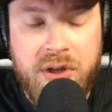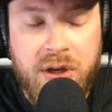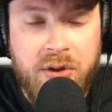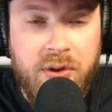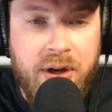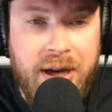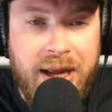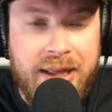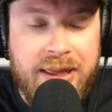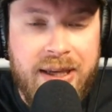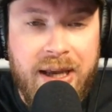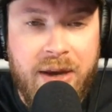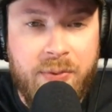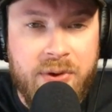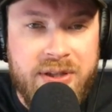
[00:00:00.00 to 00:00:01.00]
including
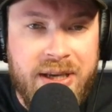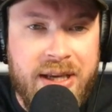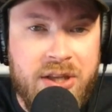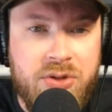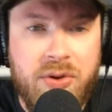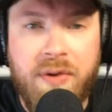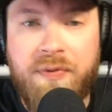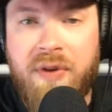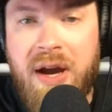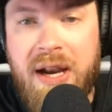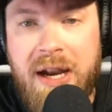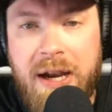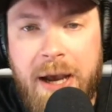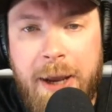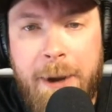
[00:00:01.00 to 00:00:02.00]
Anthony Edwards' injury
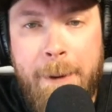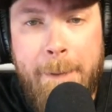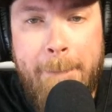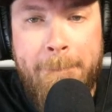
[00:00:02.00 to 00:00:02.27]
Friday night.